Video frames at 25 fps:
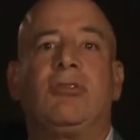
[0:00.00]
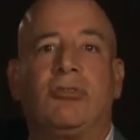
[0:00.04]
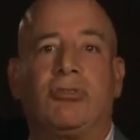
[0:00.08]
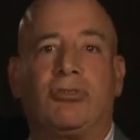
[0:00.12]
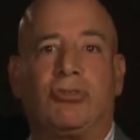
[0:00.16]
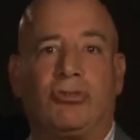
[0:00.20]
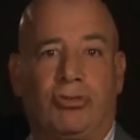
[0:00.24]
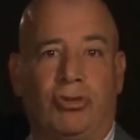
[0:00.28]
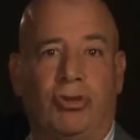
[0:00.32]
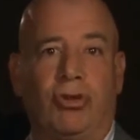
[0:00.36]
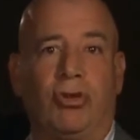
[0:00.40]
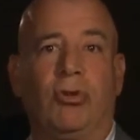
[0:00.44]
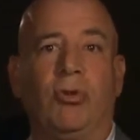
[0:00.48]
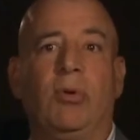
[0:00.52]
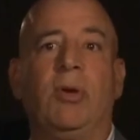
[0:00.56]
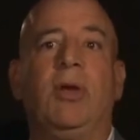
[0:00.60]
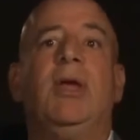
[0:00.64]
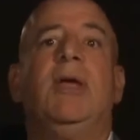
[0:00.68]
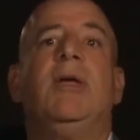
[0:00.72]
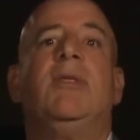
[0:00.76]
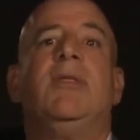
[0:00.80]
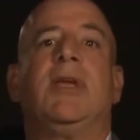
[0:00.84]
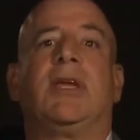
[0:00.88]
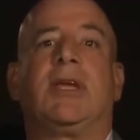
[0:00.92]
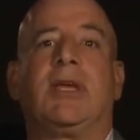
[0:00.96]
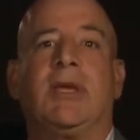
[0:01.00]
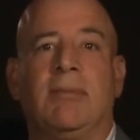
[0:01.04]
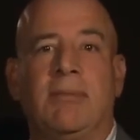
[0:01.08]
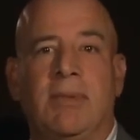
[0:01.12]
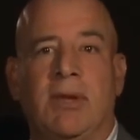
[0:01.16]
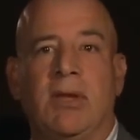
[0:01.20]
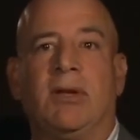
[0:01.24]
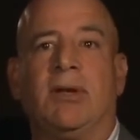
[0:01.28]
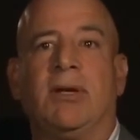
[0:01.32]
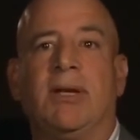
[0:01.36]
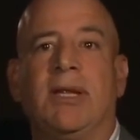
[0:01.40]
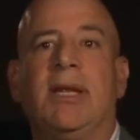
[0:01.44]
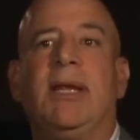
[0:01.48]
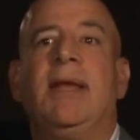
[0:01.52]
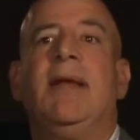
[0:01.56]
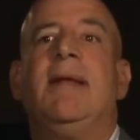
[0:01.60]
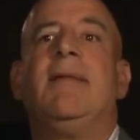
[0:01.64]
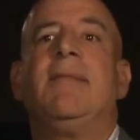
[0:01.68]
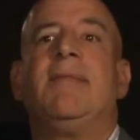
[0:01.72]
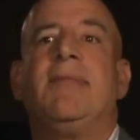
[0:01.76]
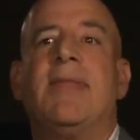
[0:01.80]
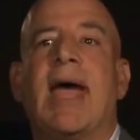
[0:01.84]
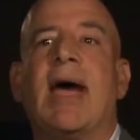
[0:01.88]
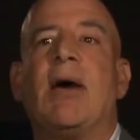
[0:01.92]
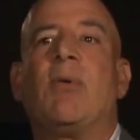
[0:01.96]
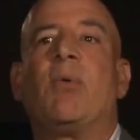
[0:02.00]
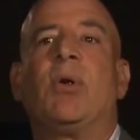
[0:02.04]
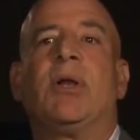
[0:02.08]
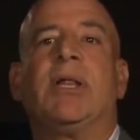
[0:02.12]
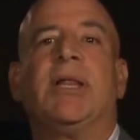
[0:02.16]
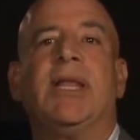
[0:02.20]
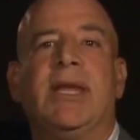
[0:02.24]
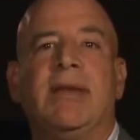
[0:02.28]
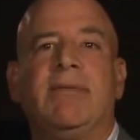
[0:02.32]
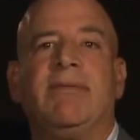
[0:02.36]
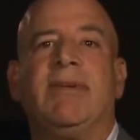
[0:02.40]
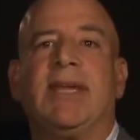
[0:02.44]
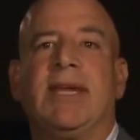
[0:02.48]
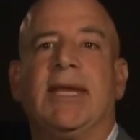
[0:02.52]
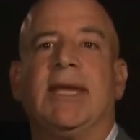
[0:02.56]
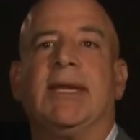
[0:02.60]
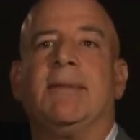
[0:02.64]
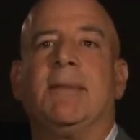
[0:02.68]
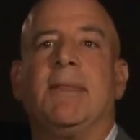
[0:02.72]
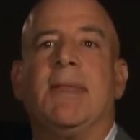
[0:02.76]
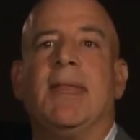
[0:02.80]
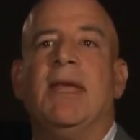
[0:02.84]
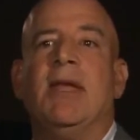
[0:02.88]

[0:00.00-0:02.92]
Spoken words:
to the community that we're living in.